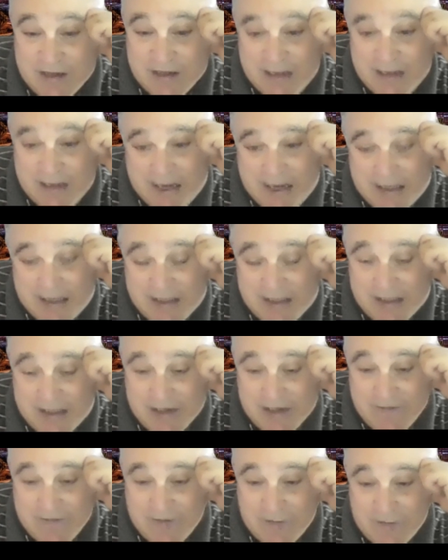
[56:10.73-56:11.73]
and
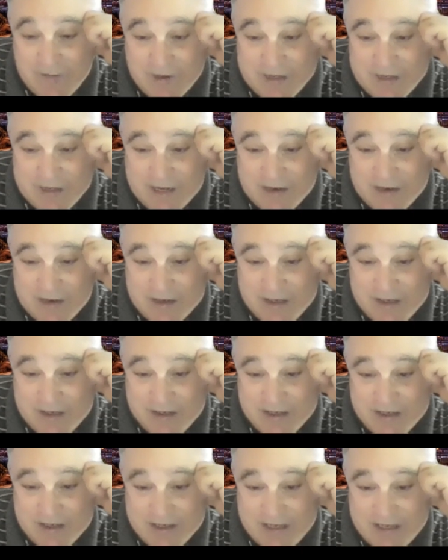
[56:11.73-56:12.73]
your former Senator
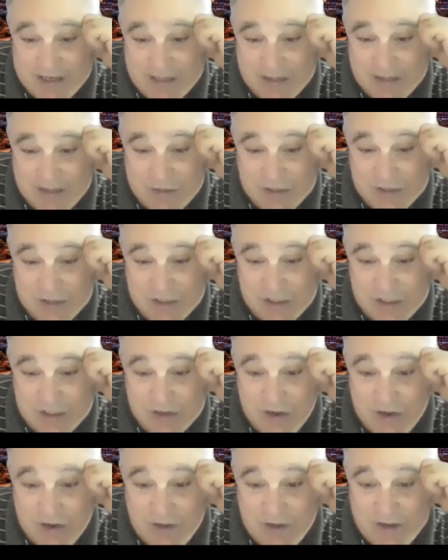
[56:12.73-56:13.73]
Kirsten Sinema were the
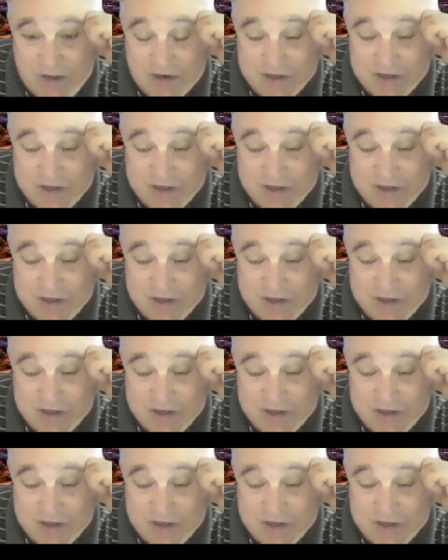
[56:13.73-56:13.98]
two on there.